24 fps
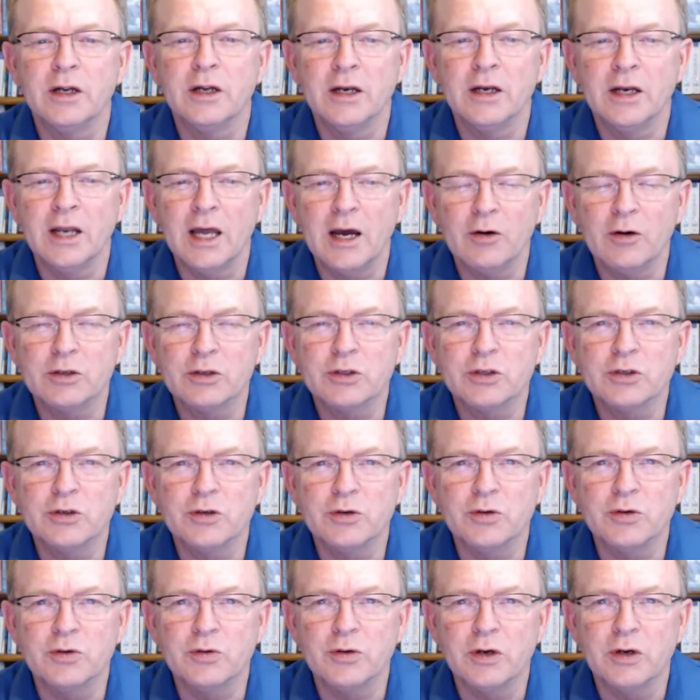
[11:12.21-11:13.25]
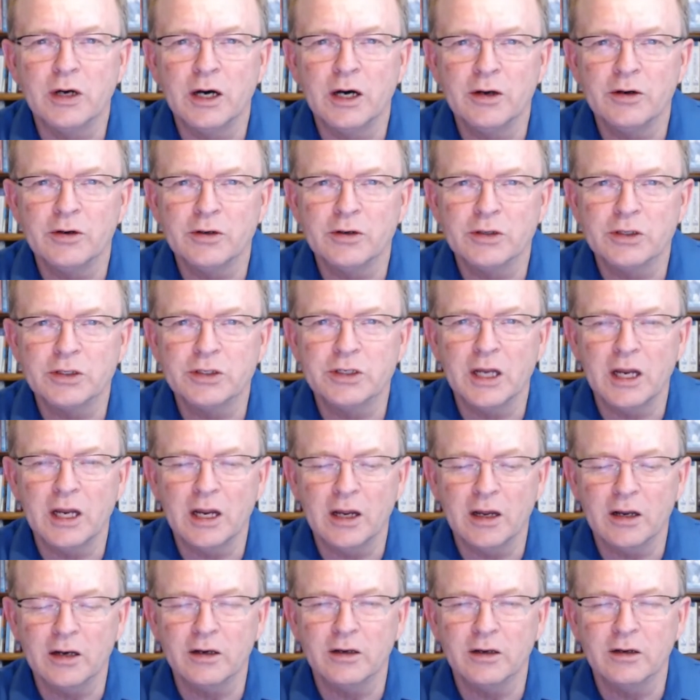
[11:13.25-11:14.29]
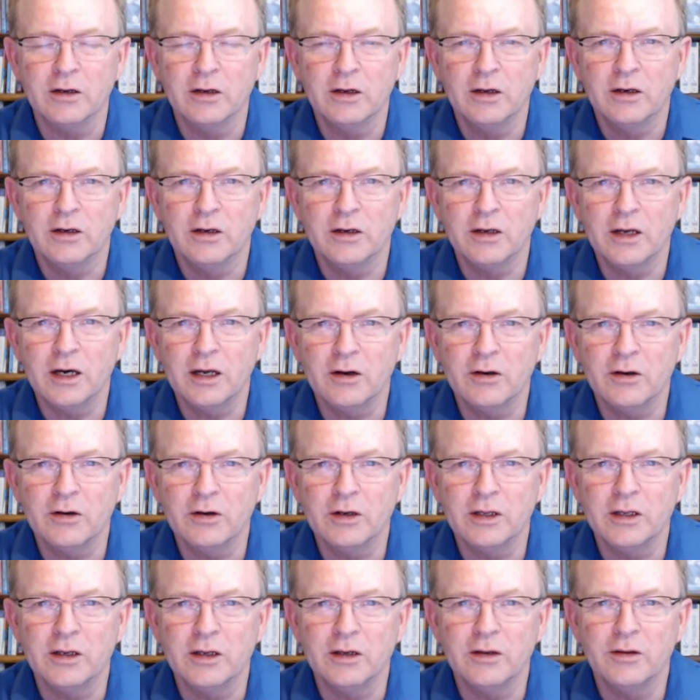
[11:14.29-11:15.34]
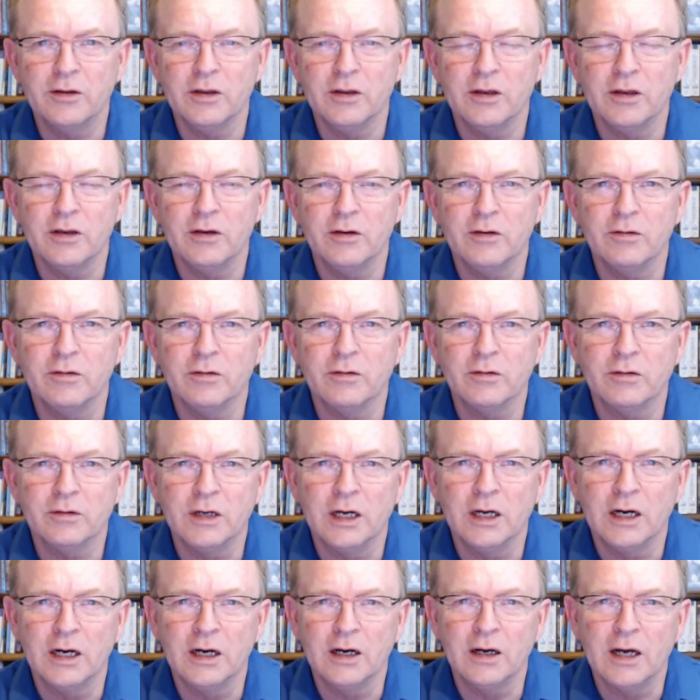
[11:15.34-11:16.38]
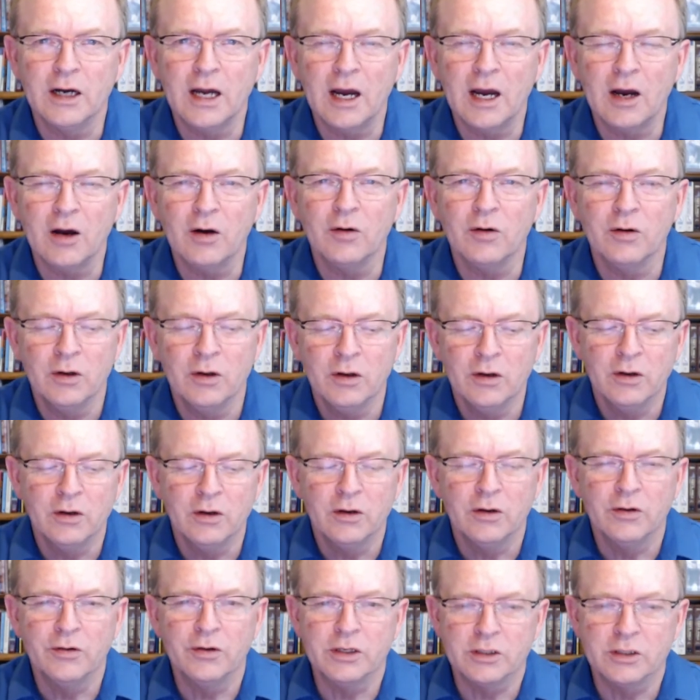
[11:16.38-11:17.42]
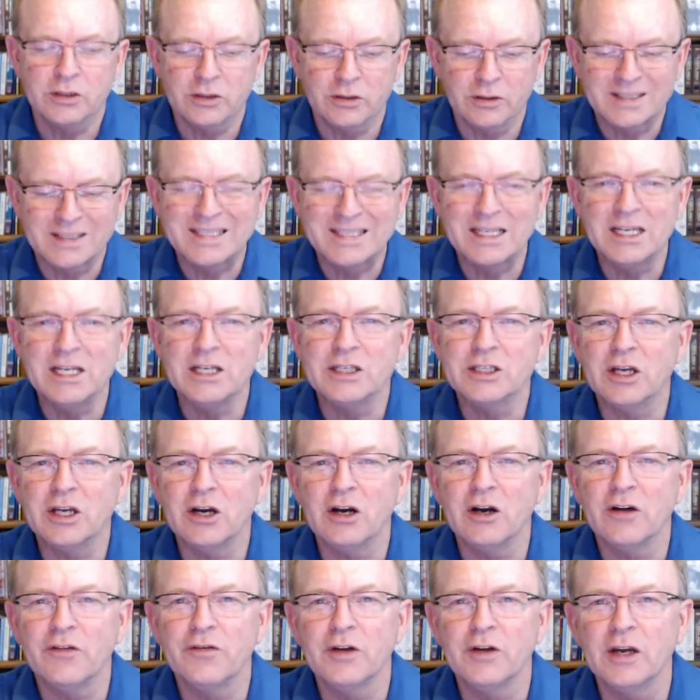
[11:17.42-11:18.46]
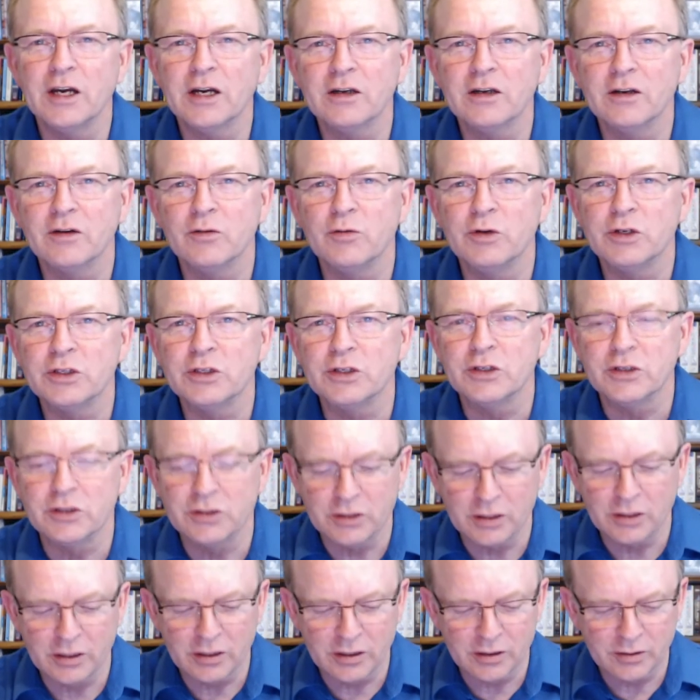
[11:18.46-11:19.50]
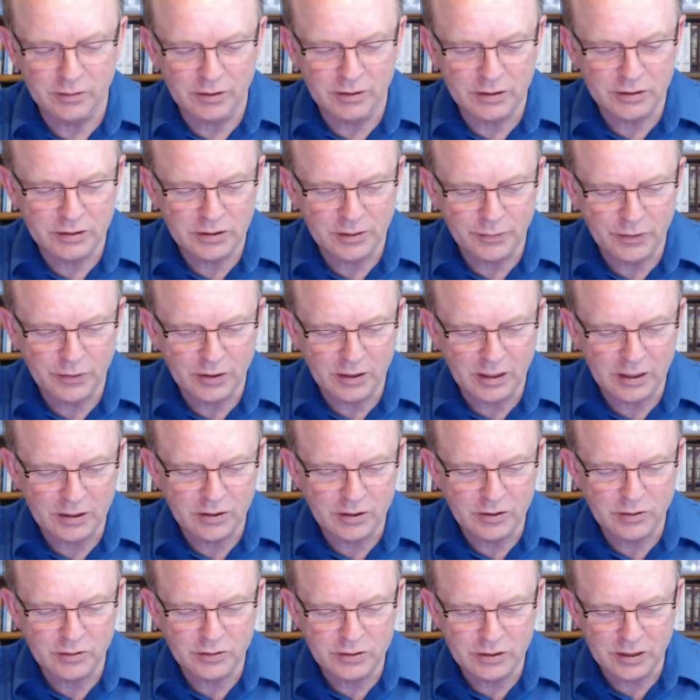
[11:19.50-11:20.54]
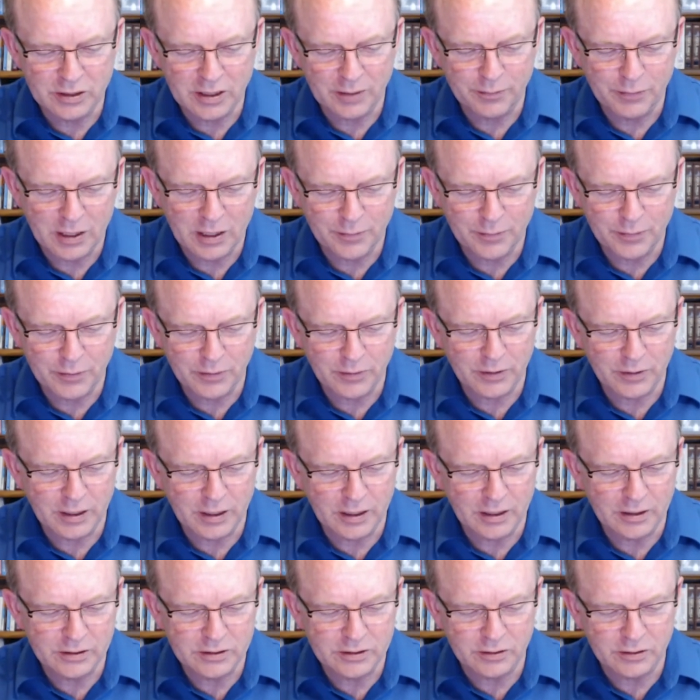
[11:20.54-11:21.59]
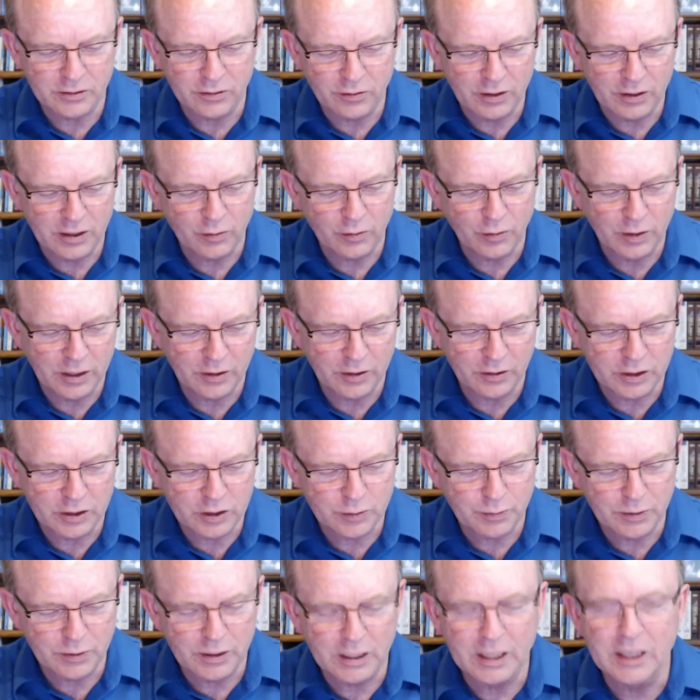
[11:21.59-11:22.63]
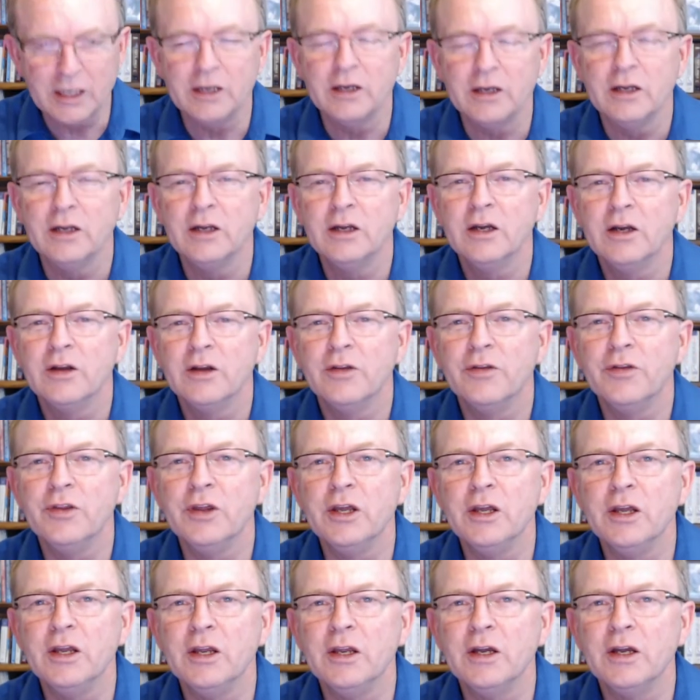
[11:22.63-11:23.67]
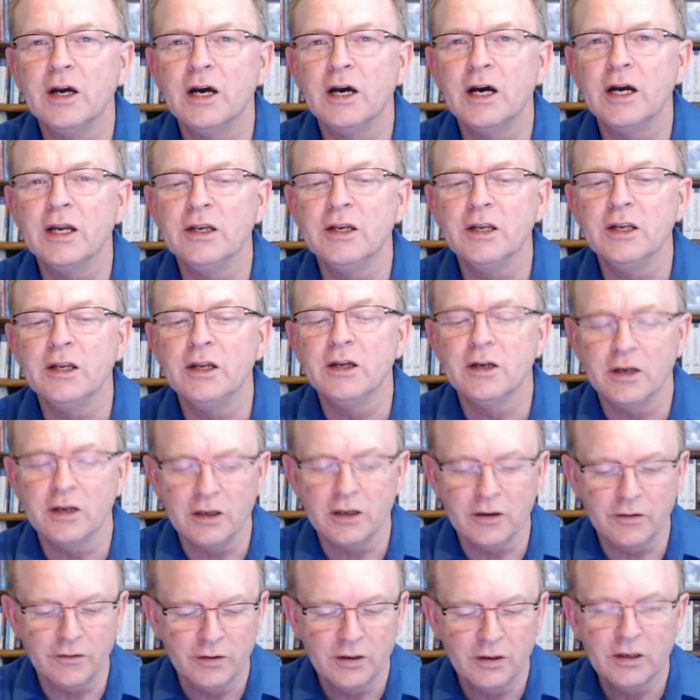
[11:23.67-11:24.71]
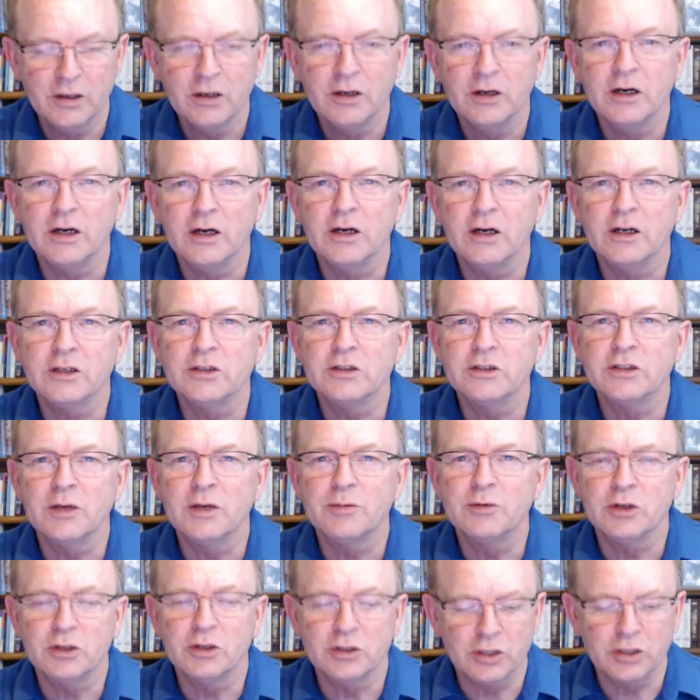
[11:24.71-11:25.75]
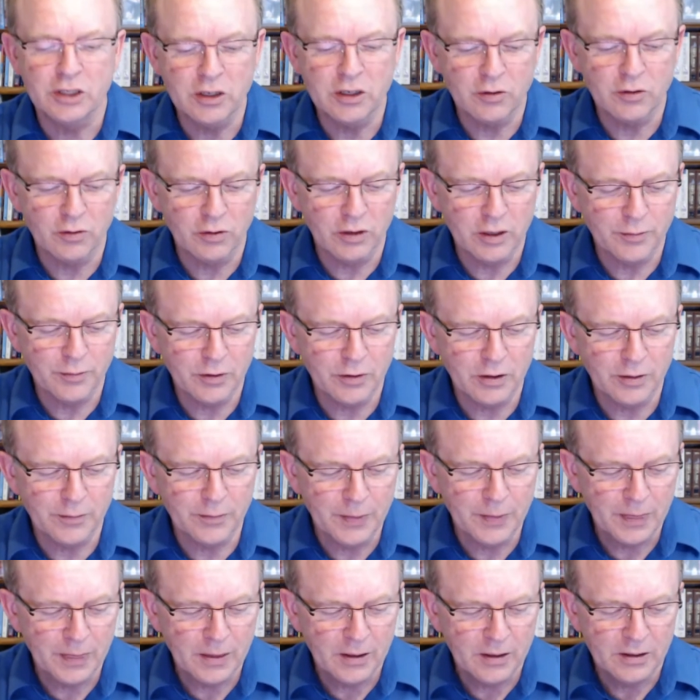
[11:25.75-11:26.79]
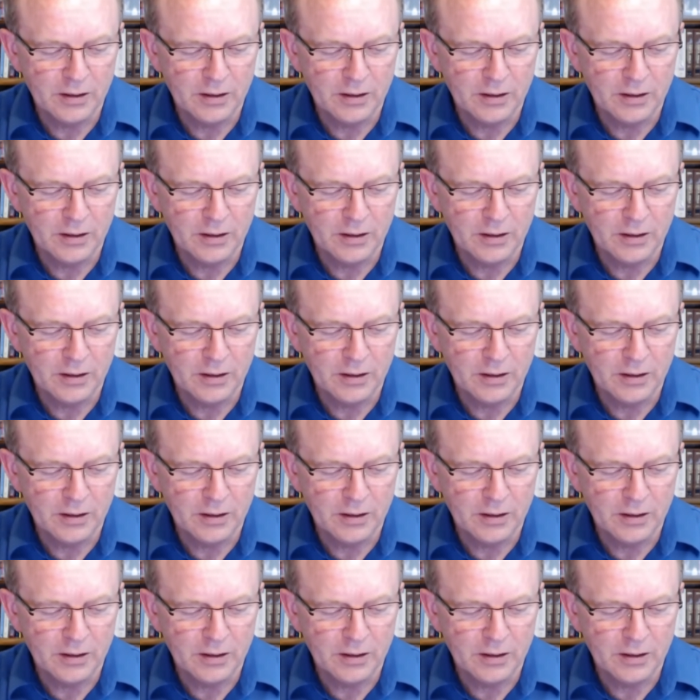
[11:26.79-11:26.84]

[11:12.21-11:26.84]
allow us to understand not only the uh, how this seesaw effect, which is a something I used in that paper and is a great way to explain the idea of uh, subtalar equilibrium,